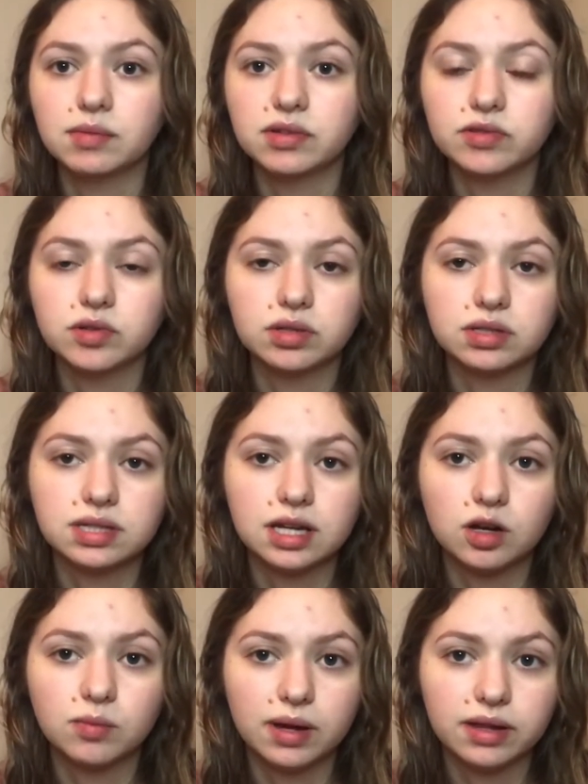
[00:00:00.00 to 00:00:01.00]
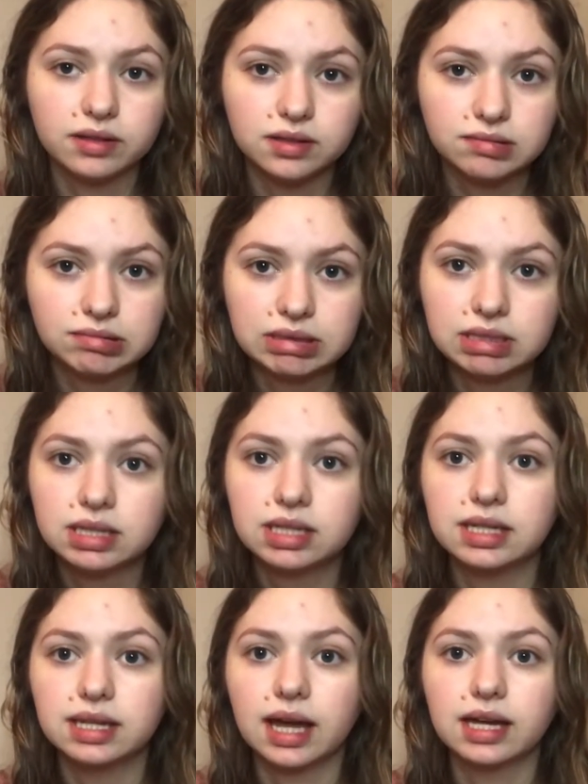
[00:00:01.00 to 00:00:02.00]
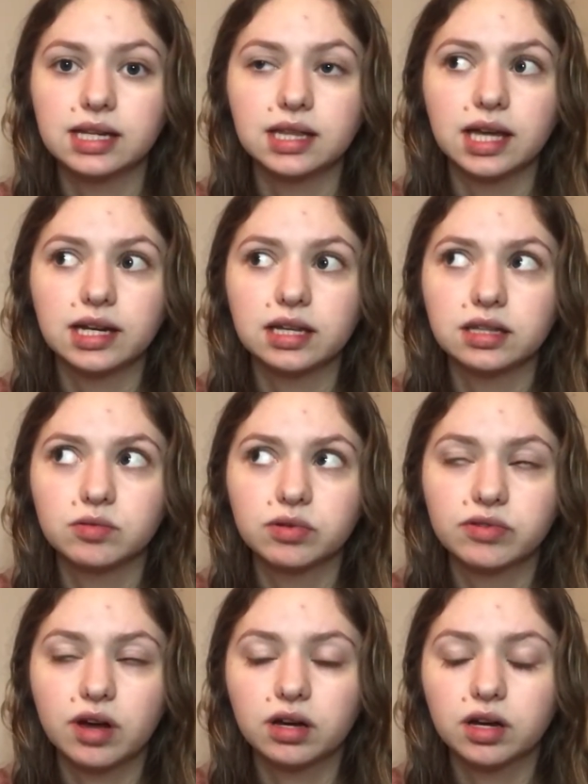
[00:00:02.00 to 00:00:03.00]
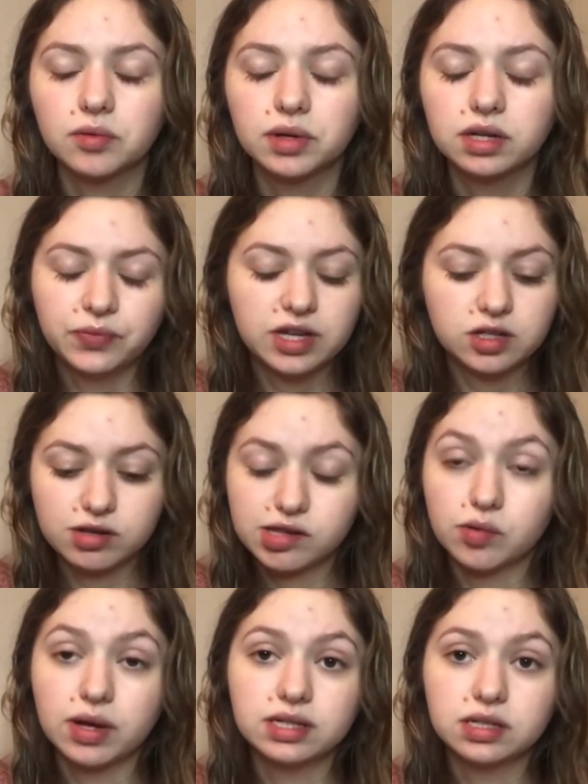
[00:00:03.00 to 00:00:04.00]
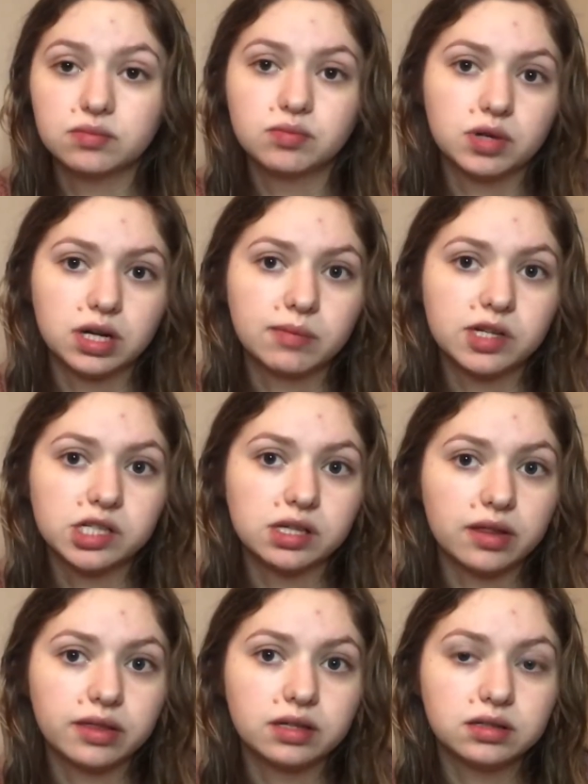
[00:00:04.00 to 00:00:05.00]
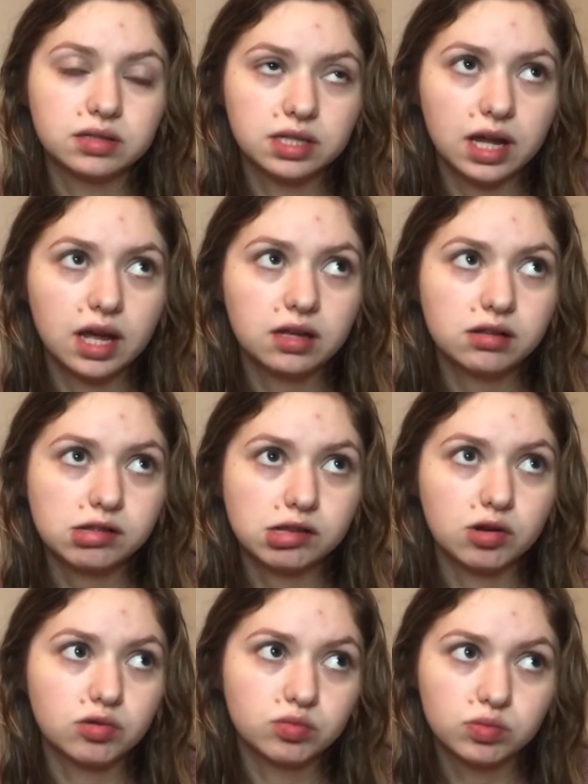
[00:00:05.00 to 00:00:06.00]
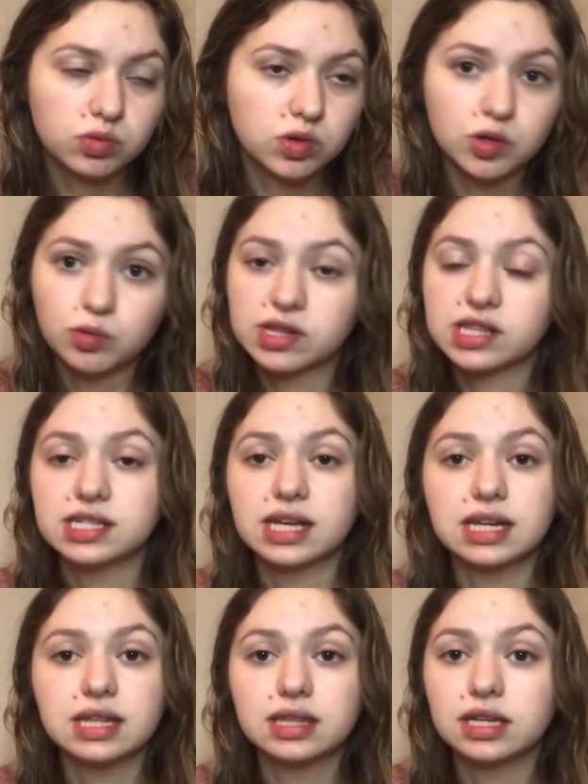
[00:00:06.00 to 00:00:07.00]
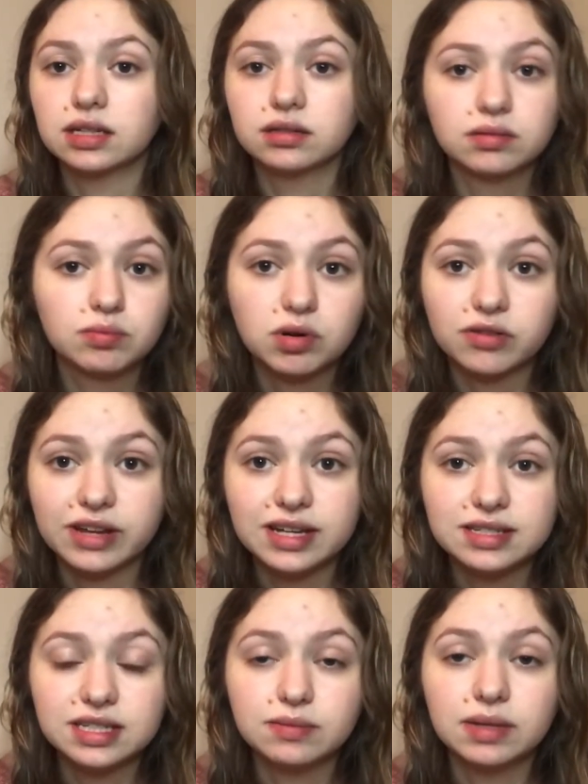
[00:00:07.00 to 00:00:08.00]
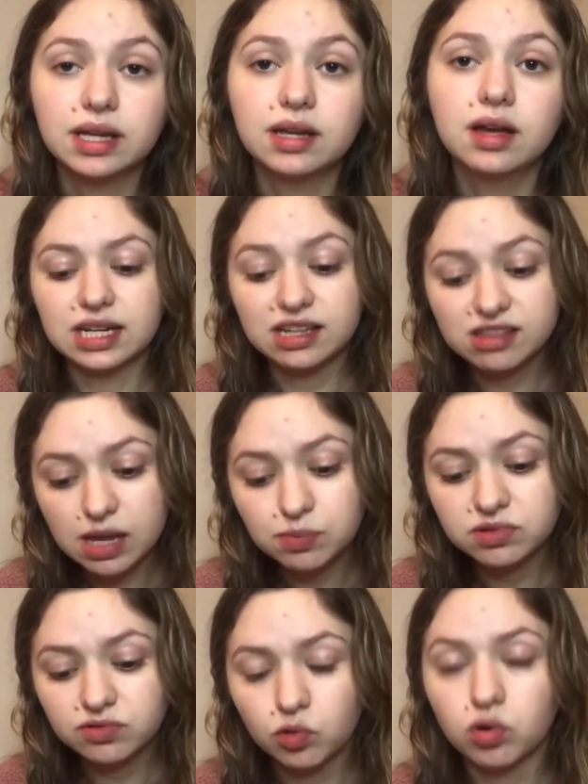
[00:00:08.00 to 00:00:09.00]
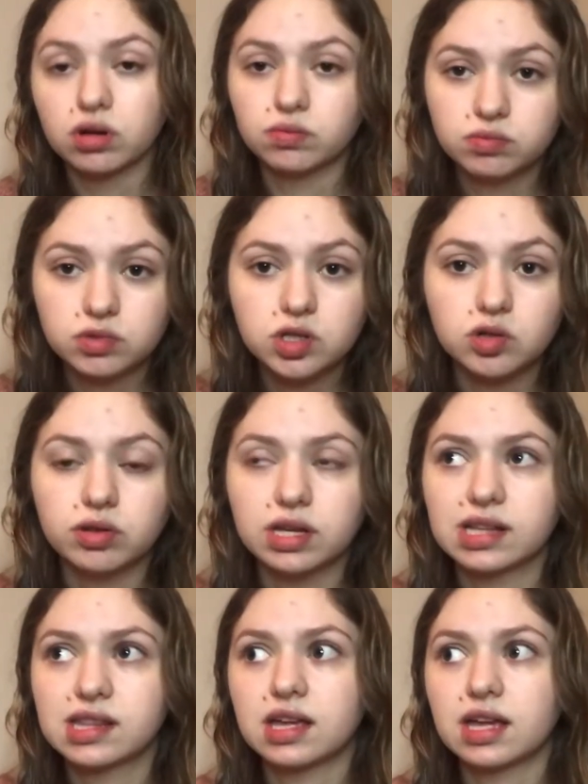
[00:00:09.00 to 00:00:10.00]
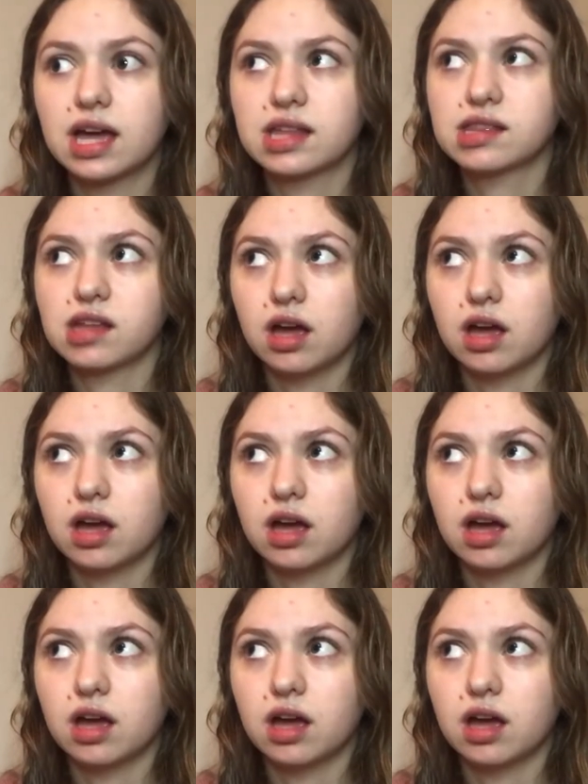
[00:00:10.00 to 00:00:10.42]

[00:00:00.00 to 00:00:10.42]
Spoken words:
if you can tell by the nighty lighting that we've got going. And also I did pretty much nothing today, so there wasn't anything preventing me, except for two things, I guess.